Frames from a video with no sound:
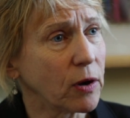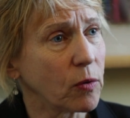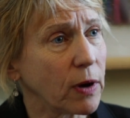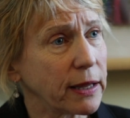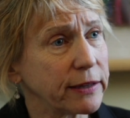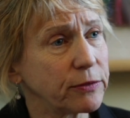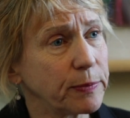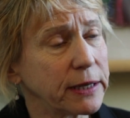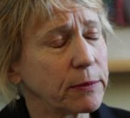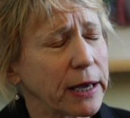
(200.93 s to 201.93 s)
while I
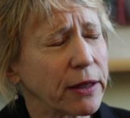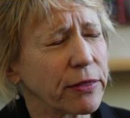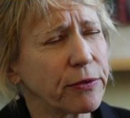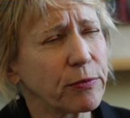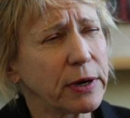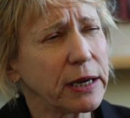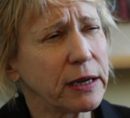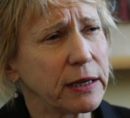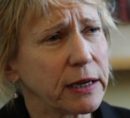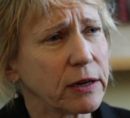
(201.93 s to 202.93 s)
spent about 3
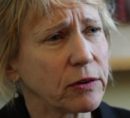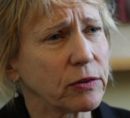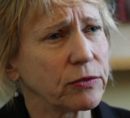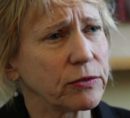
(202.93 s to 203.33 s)
years